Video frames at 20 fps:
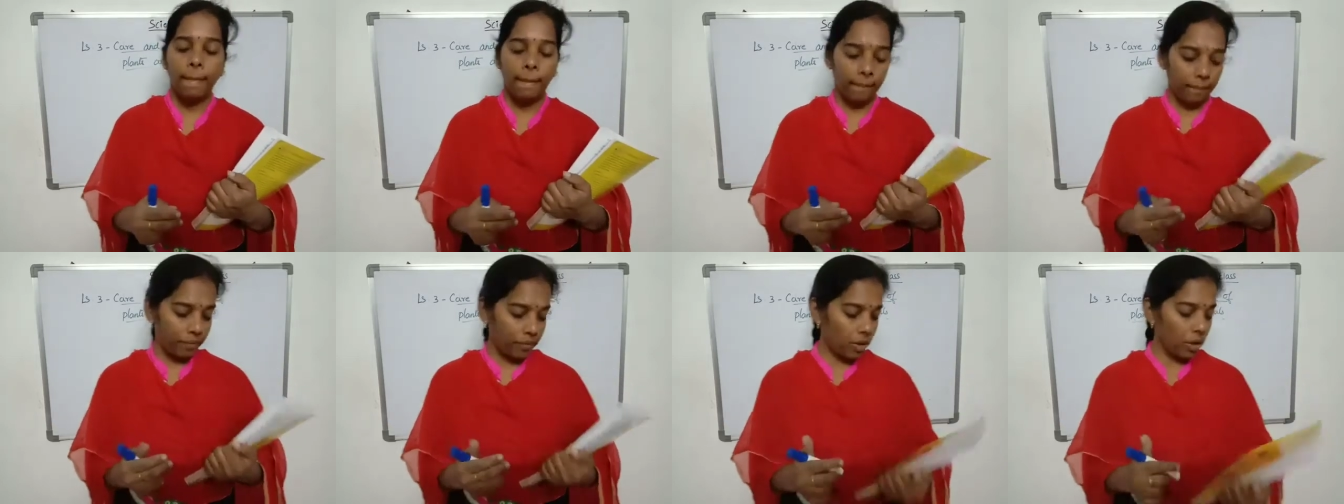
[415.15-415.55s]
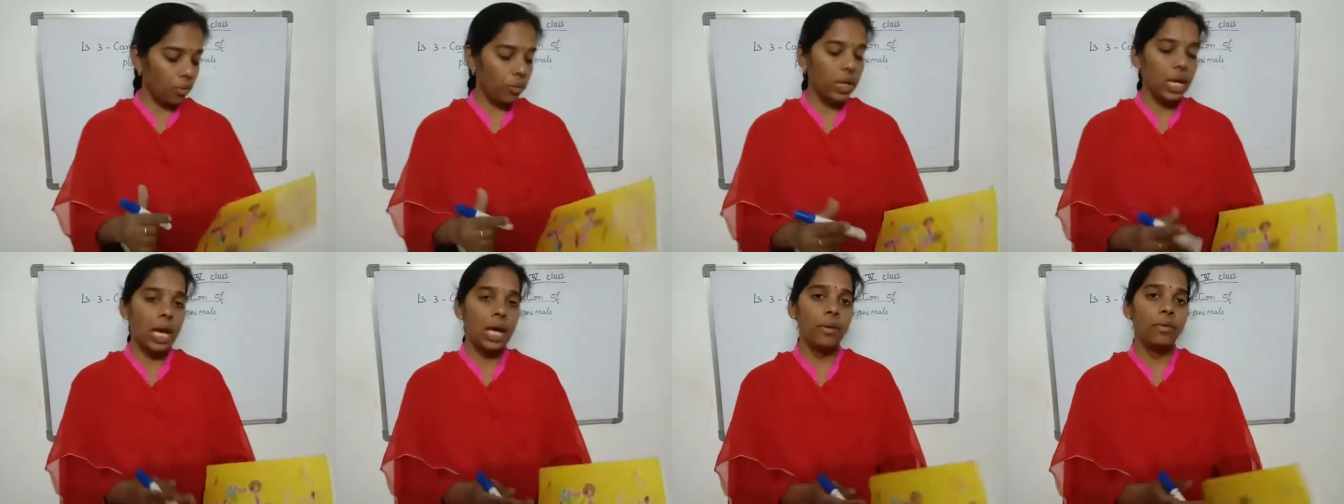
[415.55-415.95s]
So
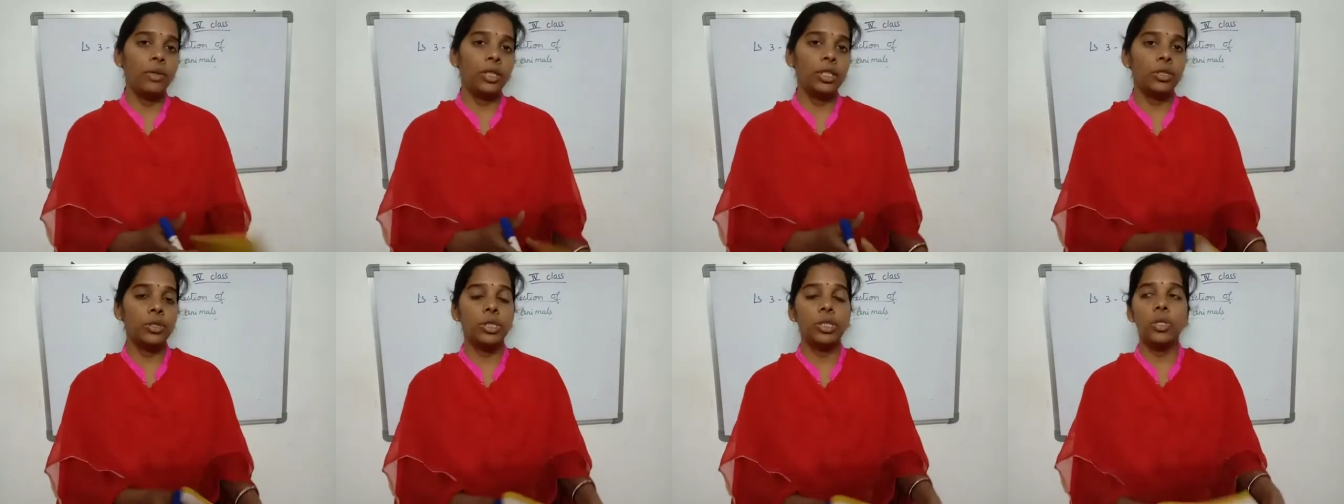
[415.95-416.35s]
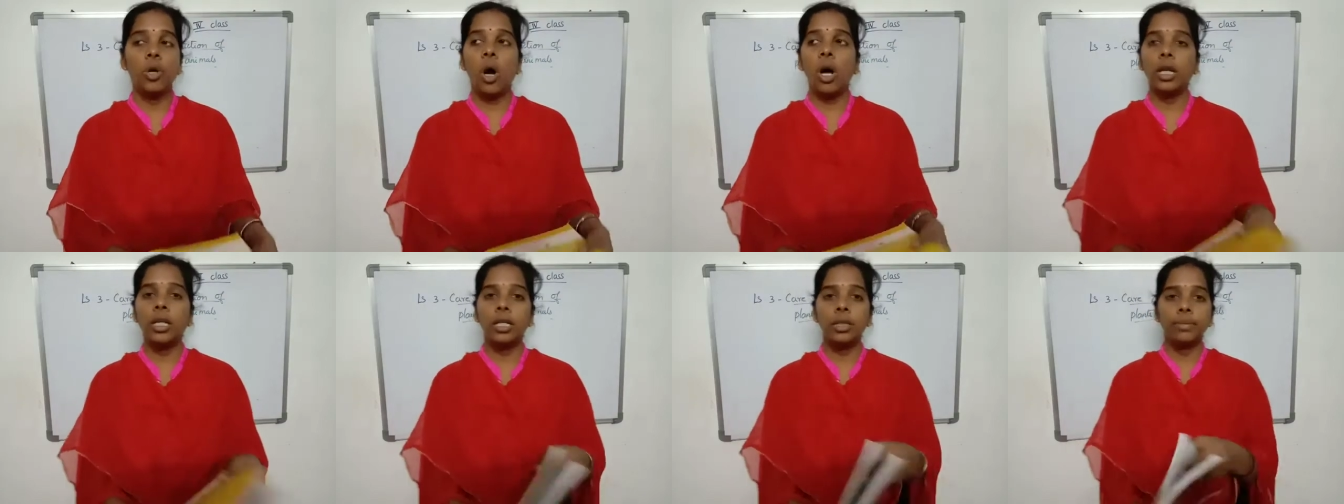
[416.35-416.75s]
we should
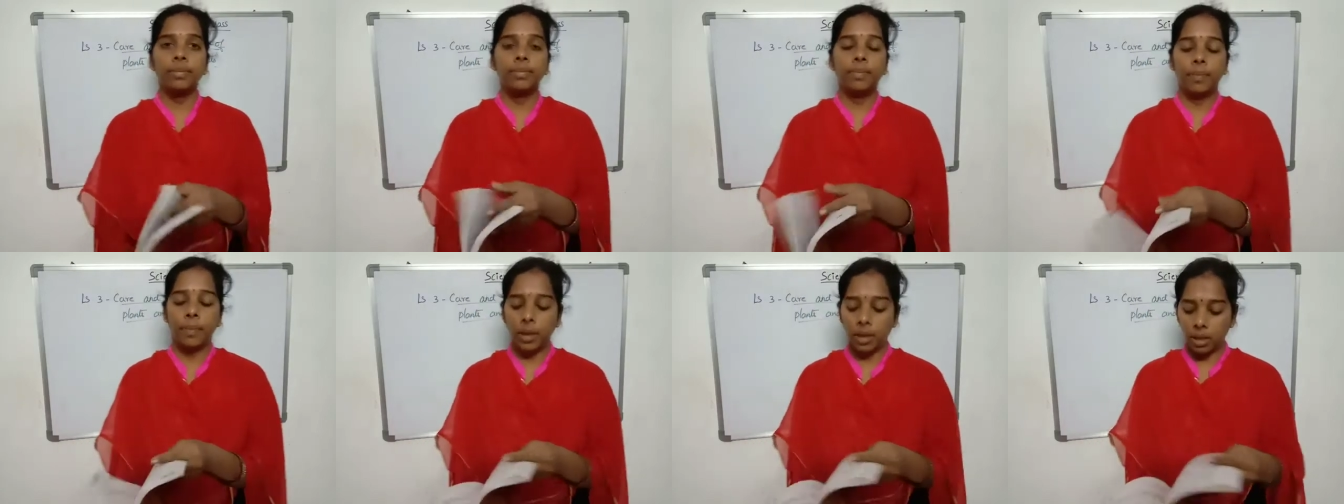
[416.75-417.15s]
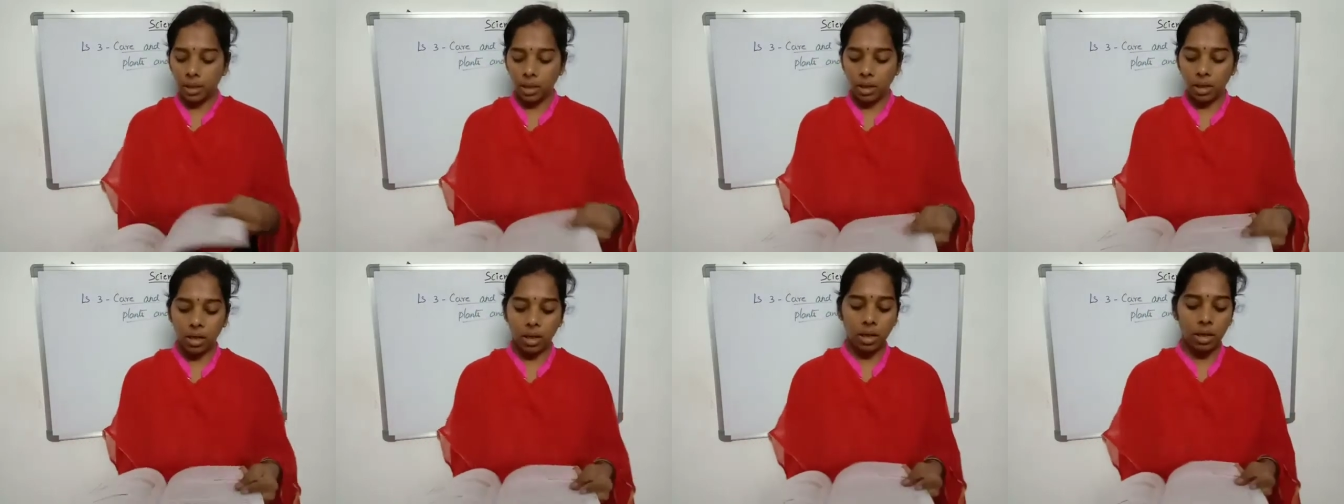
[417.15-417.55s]
not
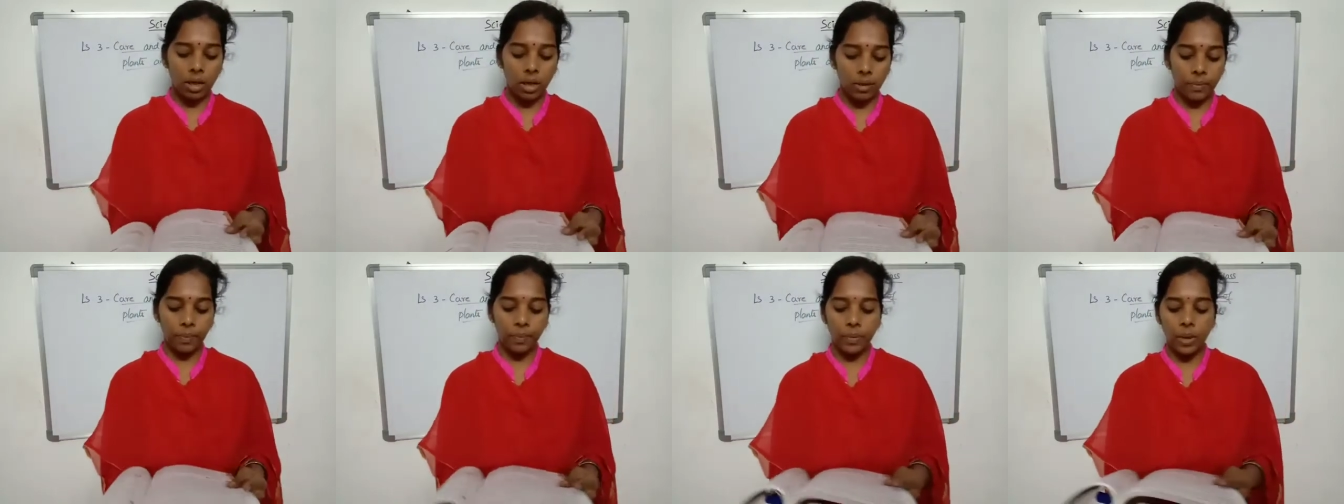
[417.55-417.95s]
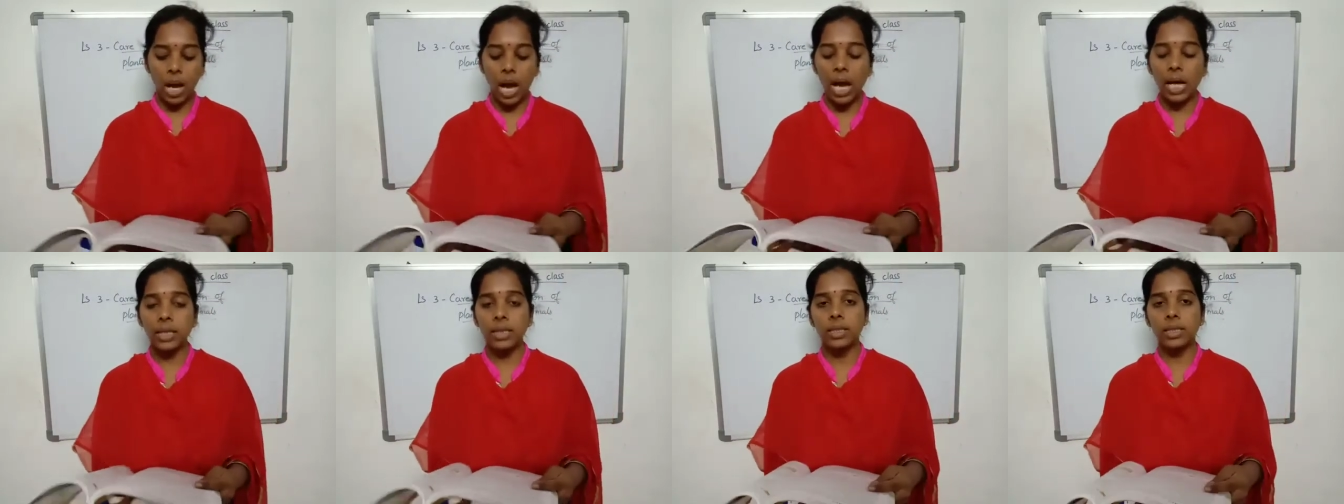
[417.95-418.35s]

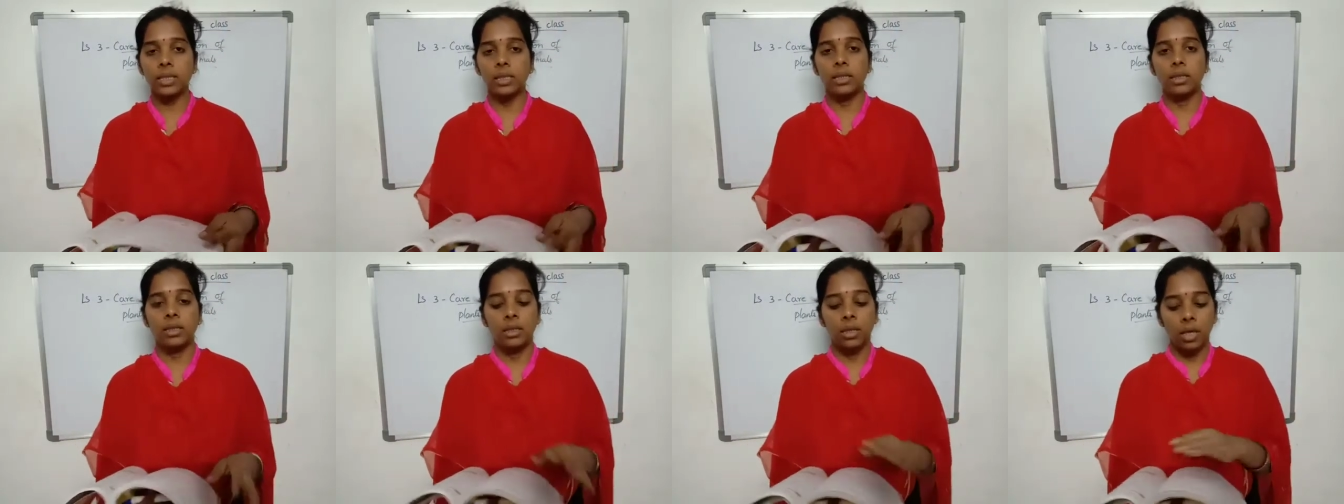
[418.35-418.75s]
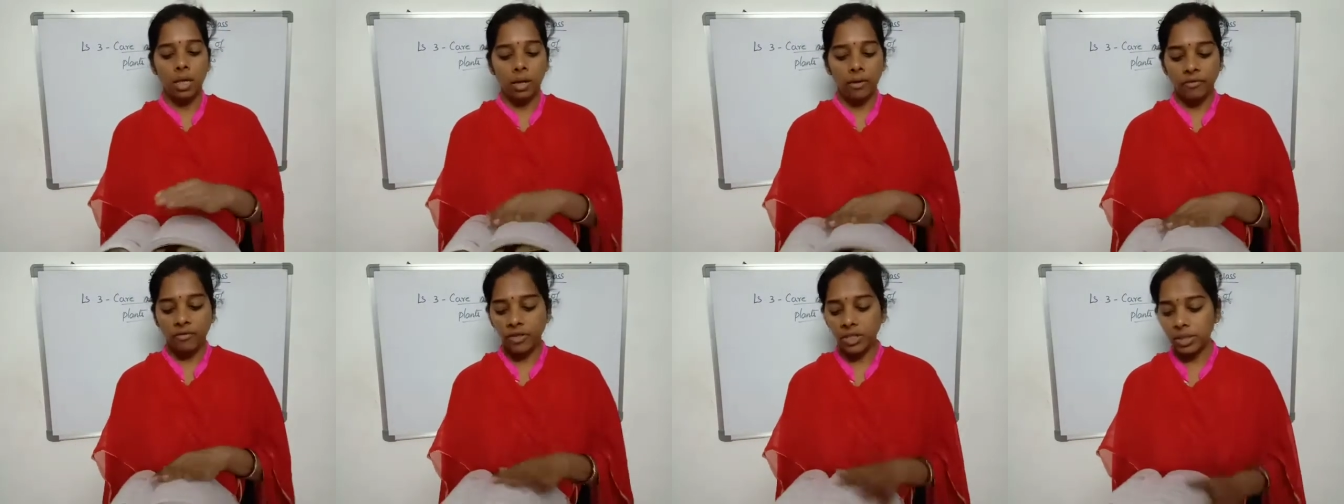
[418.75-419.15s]
hunt
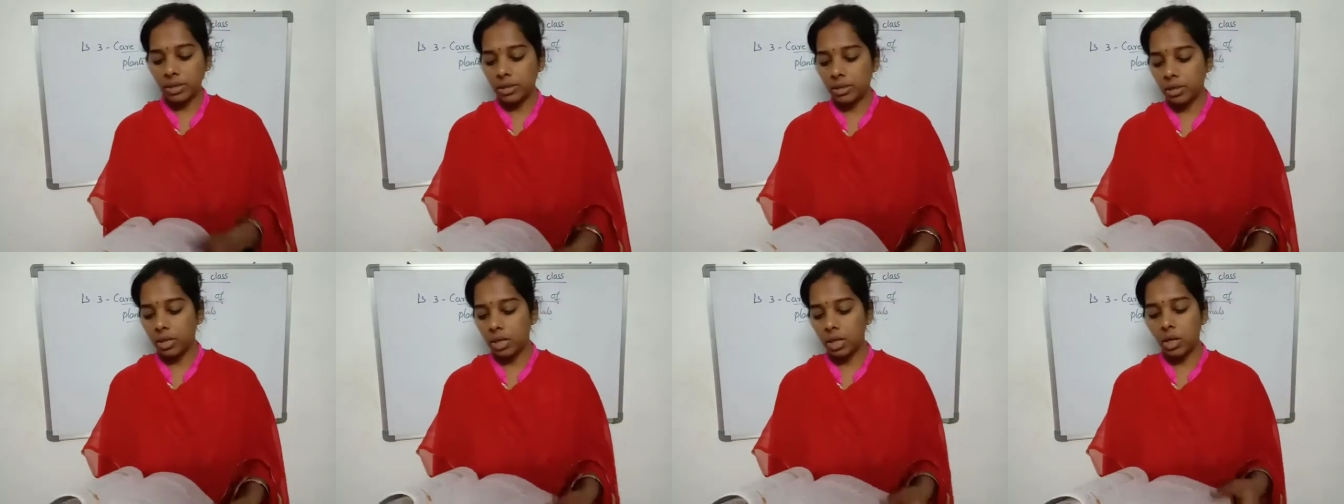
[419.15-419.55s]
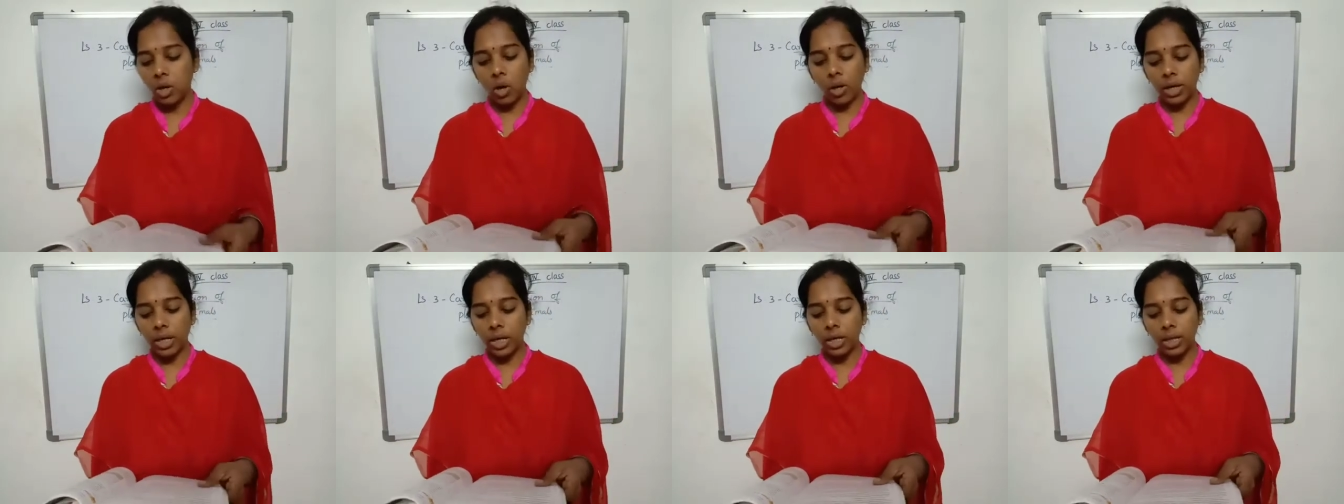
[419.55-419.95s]
for thrill
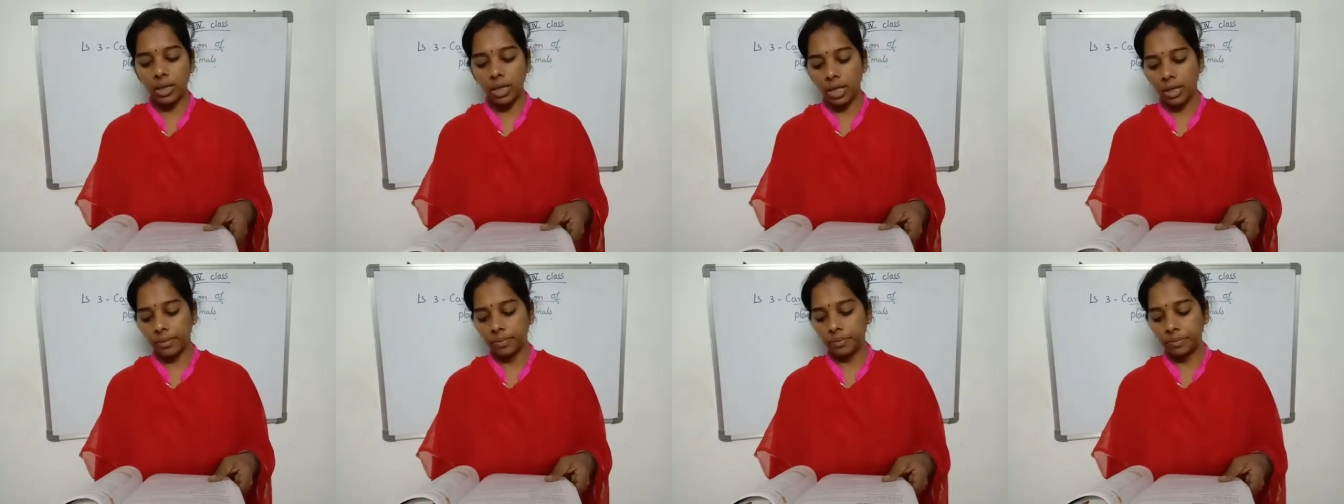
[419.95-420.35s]
or anything.